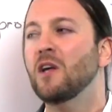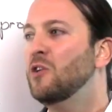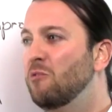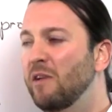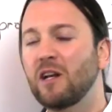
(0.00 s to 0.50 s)

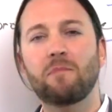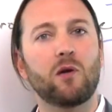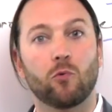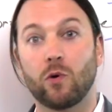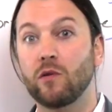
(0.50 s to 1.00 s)
You need to be
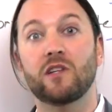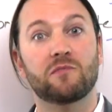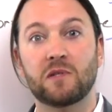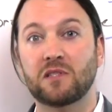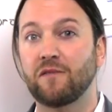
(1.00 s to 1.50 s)
really
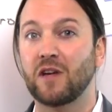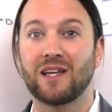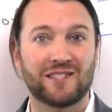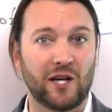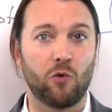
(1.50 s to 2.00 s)
specific
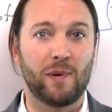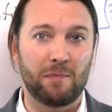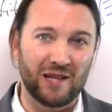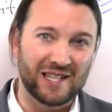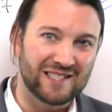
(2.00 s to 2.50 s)
and tell
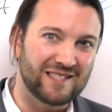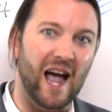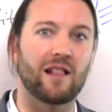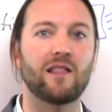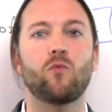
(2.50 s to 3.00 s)
people
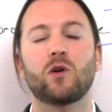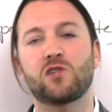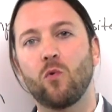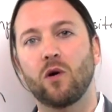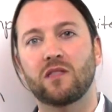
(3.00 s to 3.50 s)
exactly what
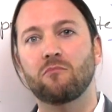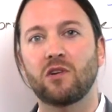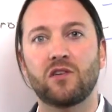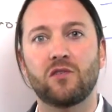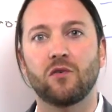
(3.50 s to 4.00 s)
you want them to
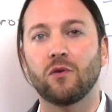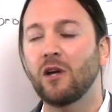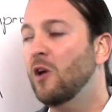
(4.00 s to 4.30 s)
do.